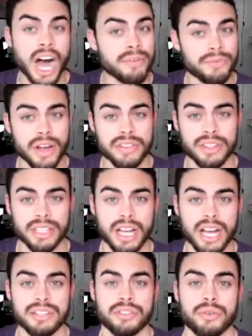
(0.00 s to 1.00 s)
I find that the
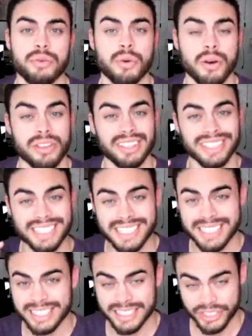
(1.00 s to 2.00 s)
guys who are the
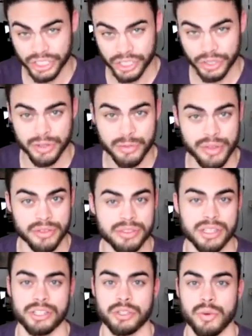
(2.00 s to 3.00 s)
least secure about their
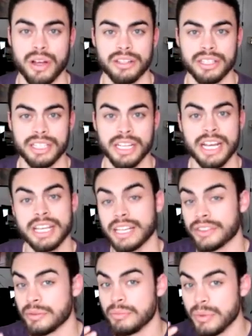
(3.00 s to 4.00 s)
sexuality
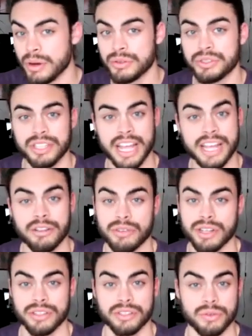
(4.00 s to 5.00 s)
get the most
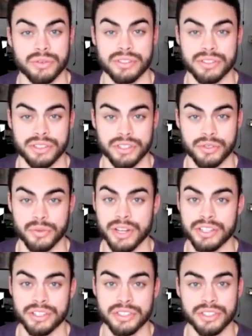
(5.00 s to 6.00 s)
angry in this sort of
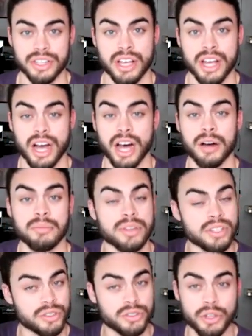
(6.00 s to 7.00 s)
situations.
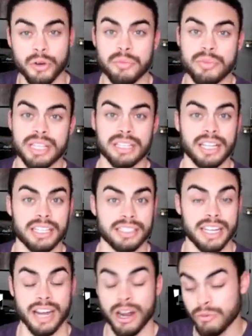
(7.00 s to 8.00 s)
So don't be like
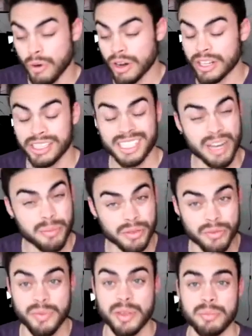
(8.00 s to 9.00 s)
that. Ironically, coming
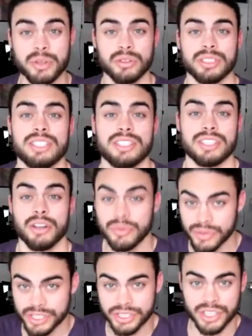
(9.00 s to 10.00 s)
from a purely
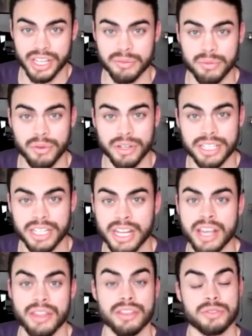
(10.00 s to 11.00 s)
selfish standpoint,
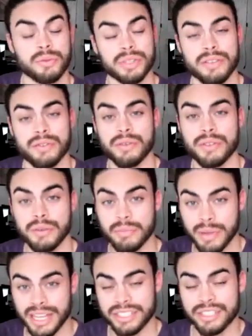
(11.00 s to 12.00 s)
this will give you the
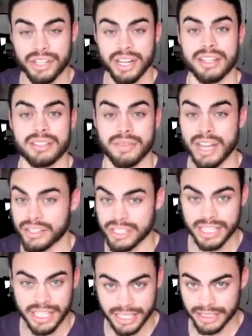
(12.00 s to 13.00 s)
best chance of
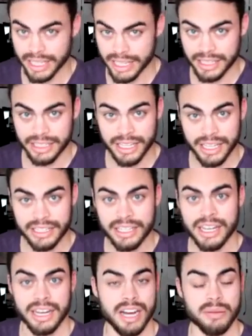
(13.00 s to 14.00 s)
actually getting laid in the end,
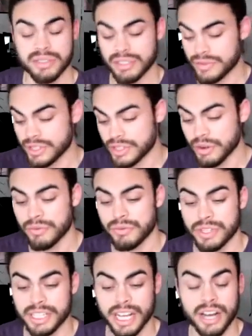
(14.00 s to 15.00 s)
is if you don't
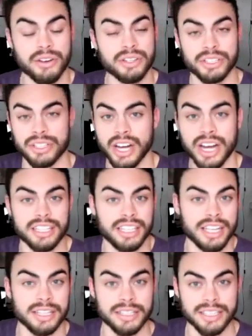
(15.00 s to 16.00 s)
freak out and you're not
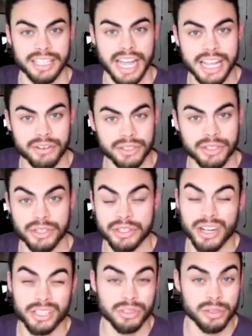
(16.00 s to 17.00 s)
like angry, or you're
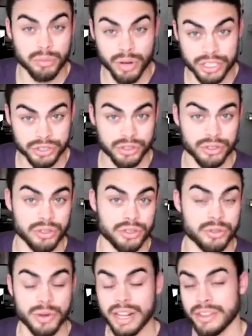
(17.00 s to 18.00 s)
not trying to pressure her or
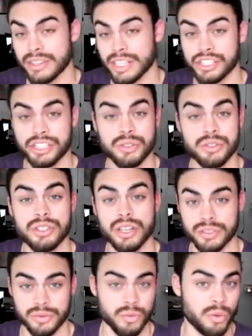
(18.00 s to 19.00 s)
do anything that she
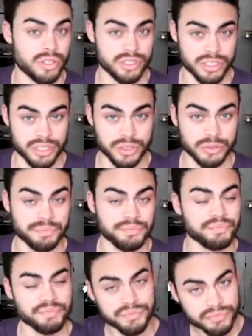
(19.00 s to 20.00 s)
doesn't want to do.
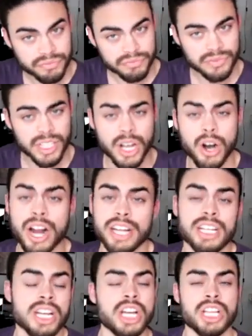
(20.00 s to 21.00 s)

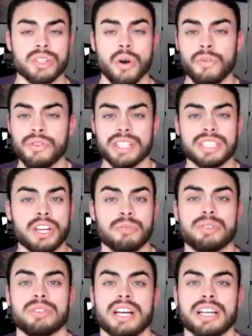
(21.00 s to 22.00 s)
Alright, so hopefully this
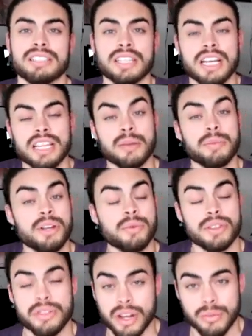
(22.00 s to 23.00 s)
helps you guys. Let me know what
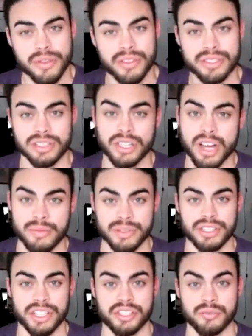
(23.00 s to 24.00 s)
you thought about this in the
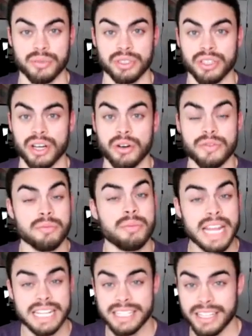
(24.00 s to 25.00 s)
comment section below. If you
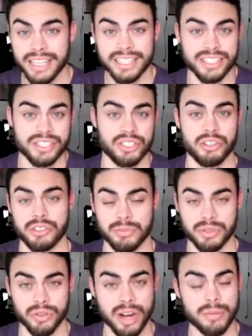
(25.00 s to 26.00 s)
made it to the end, consider
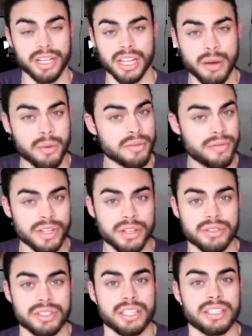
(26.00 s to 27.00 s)
subscribing. I come up with
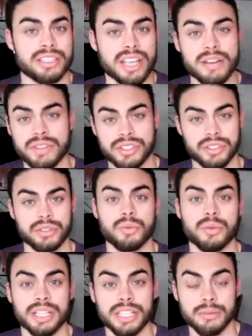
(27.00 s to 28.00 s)
videos like this every single
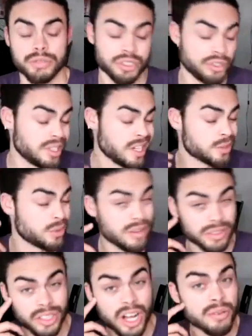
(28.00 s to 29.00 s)
week. I'm sure you guys will
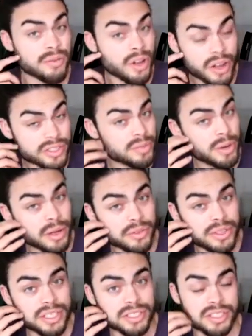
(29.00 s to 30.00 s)
have a lot of thoughts
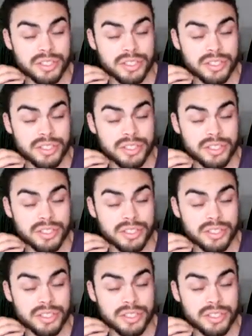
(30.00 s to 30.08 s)
about this.